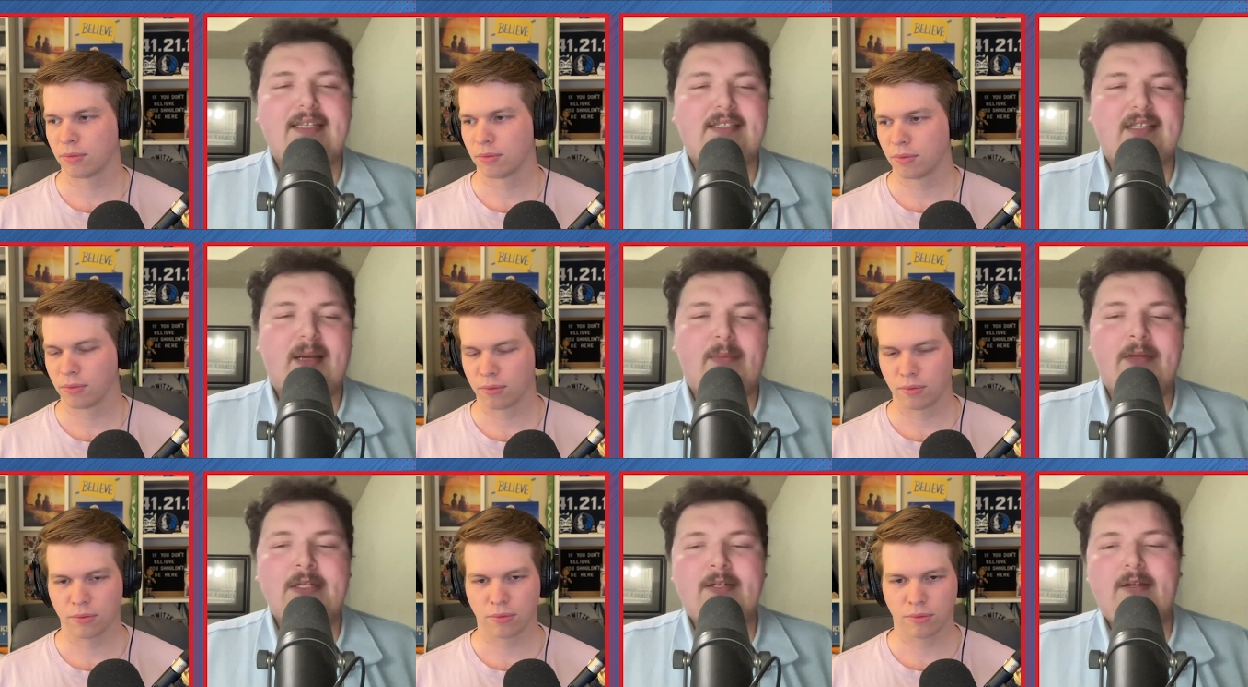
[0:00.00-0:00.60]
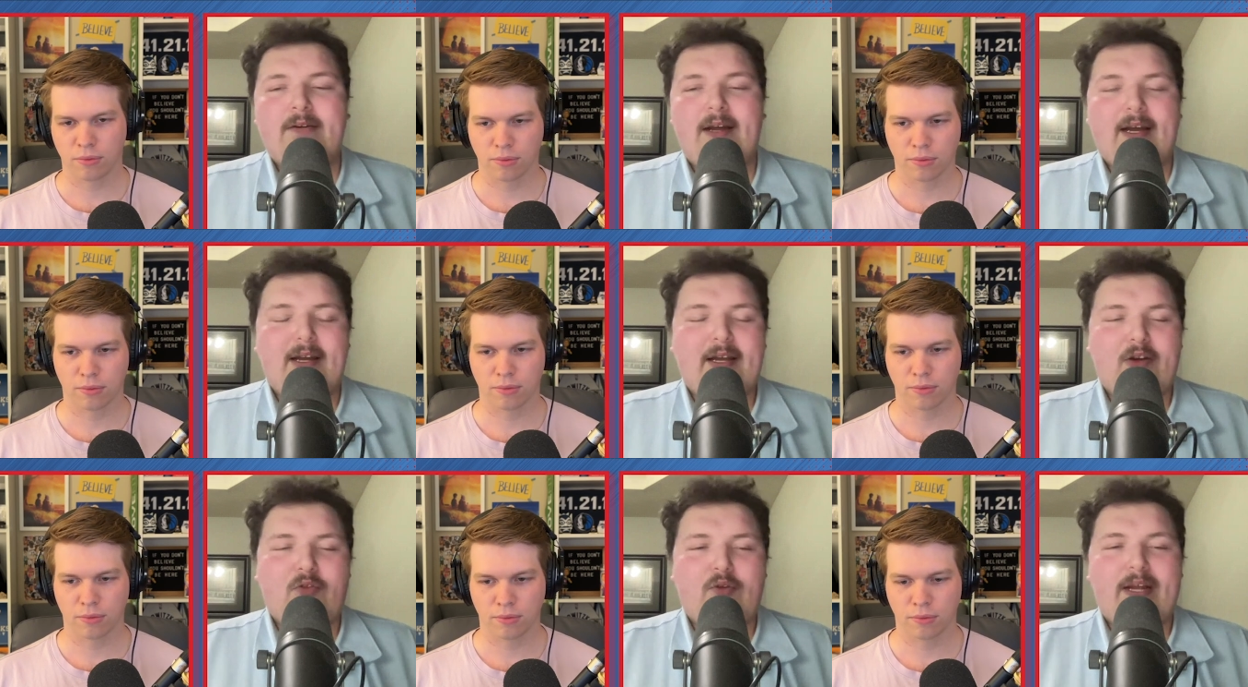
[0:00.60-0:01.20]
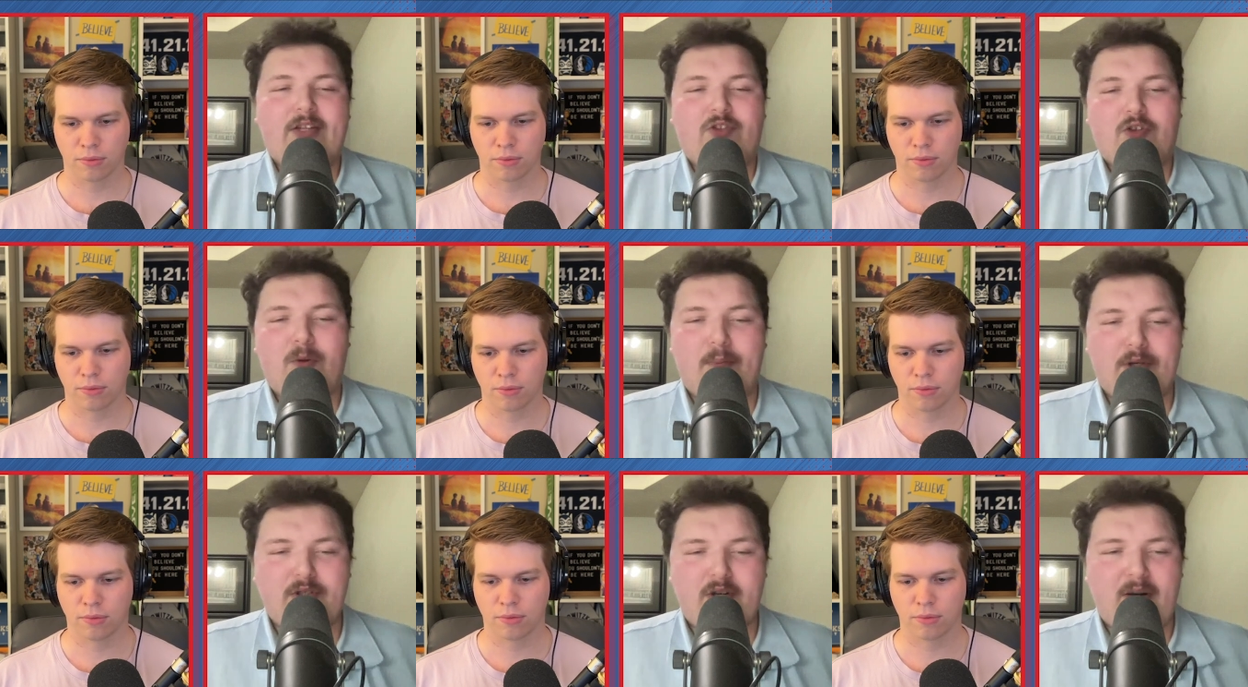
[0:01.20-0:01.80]
Speaker 1: some uh, great
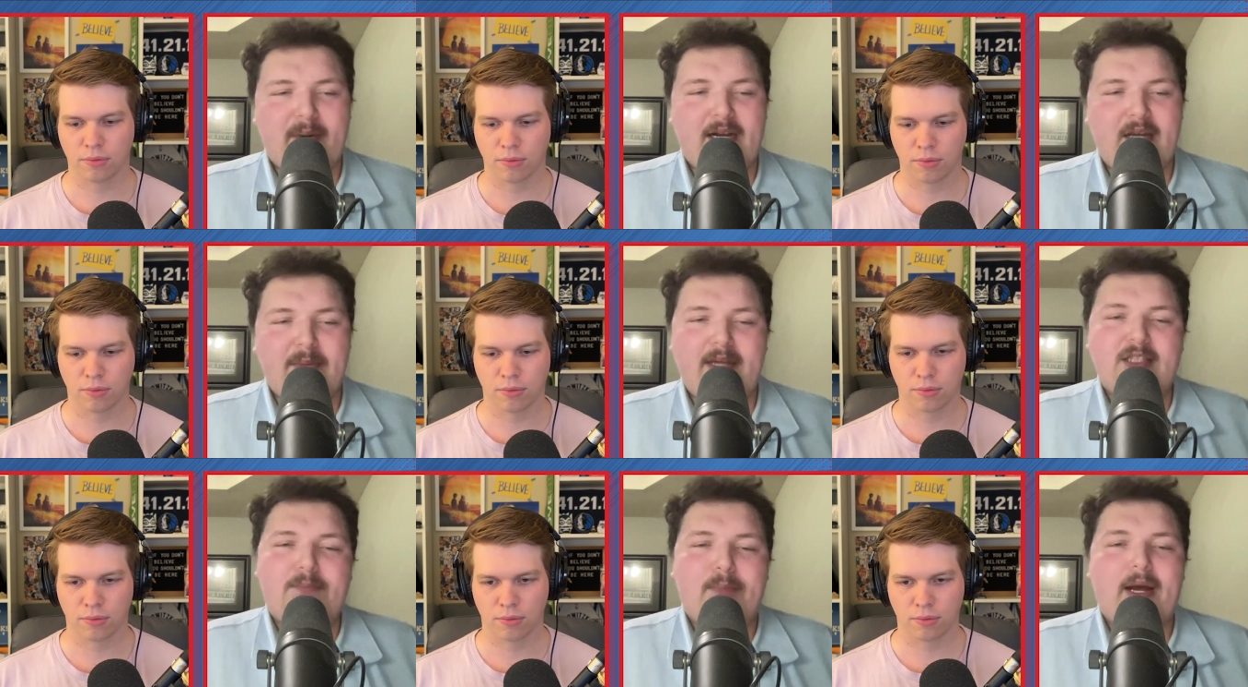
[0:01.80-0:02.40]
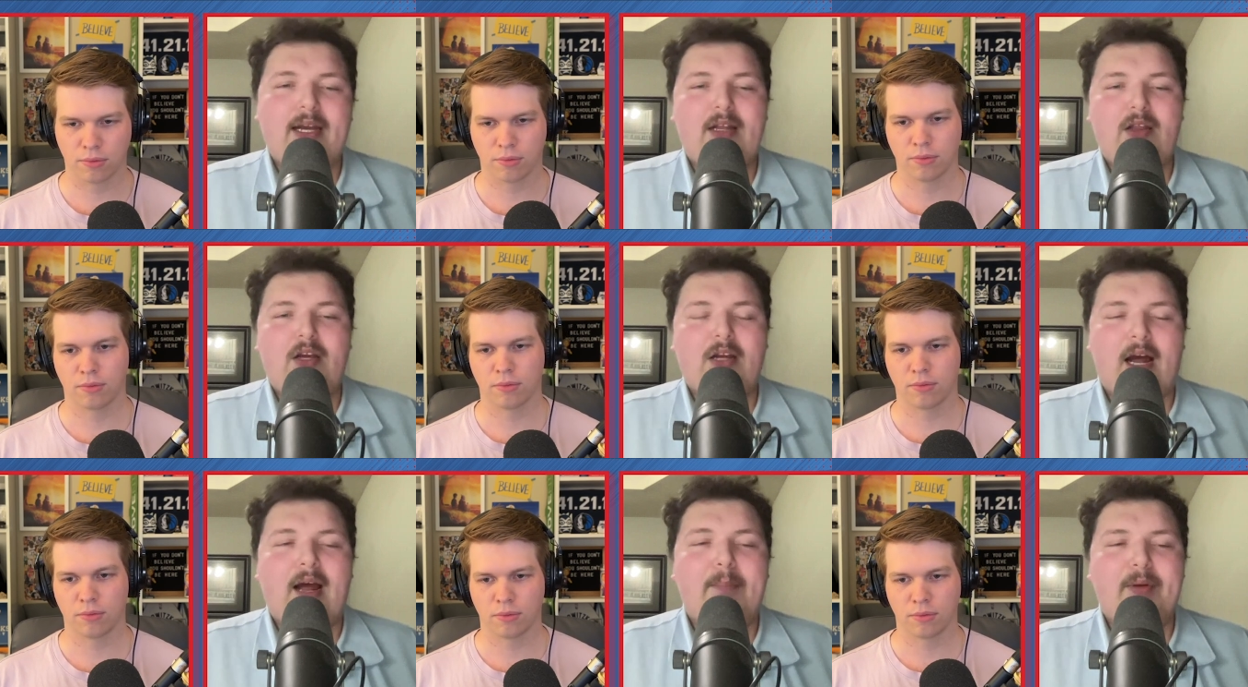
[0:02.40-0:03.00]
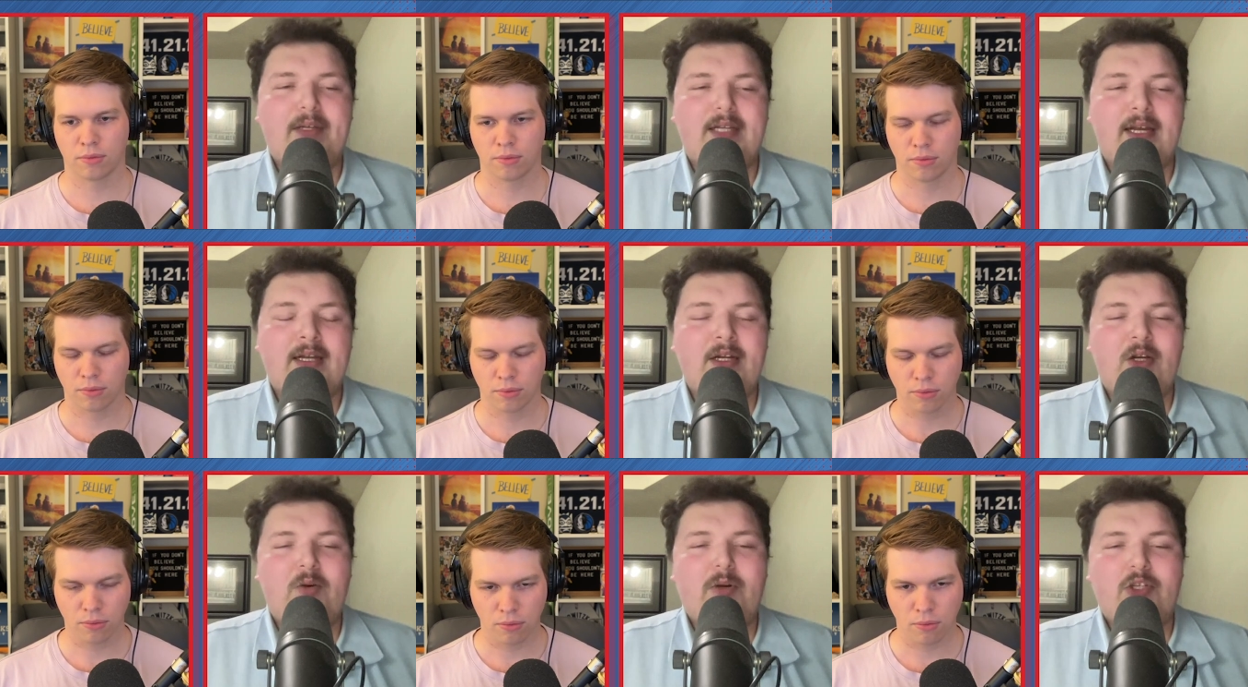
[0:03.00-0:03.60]
superstar by any means, but he looked competent,
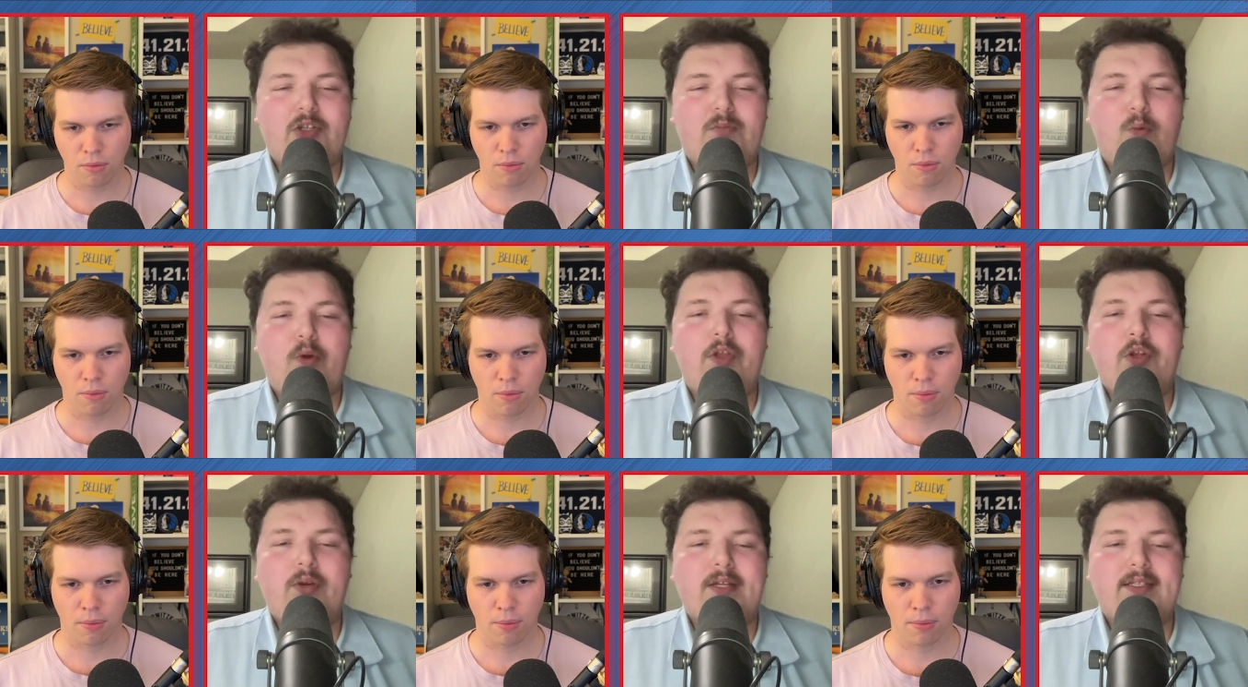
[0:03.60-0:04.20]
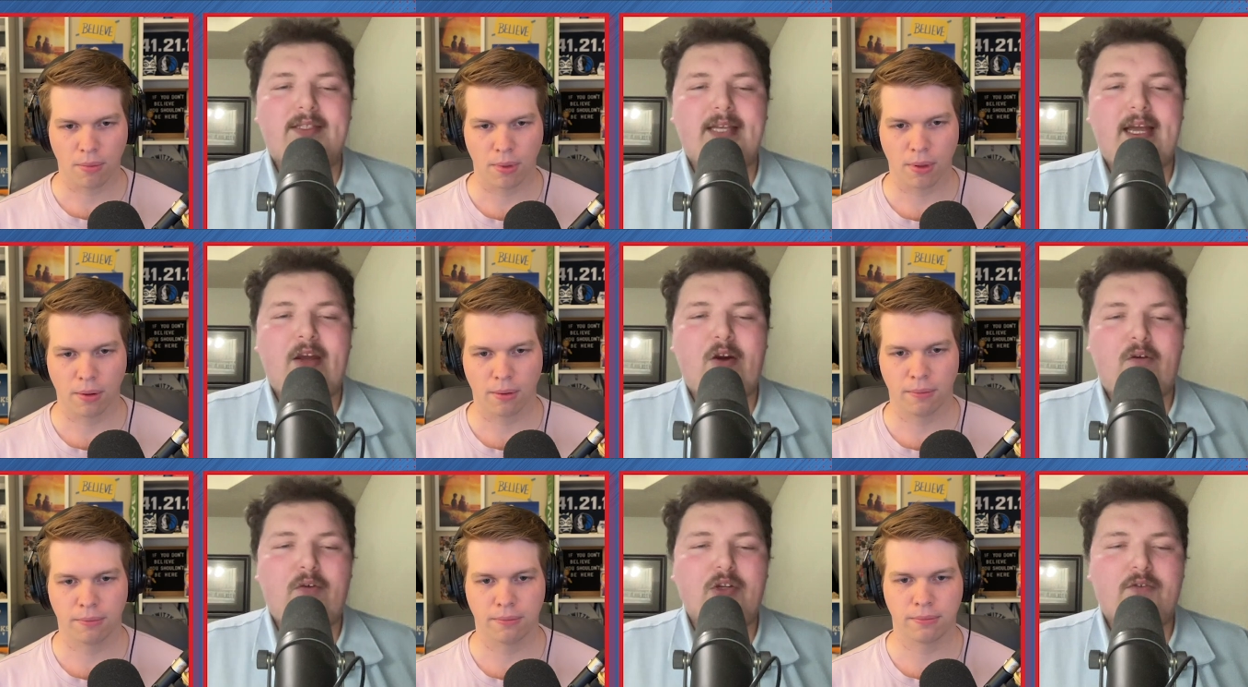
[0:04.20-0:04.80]
which is more than you can say over his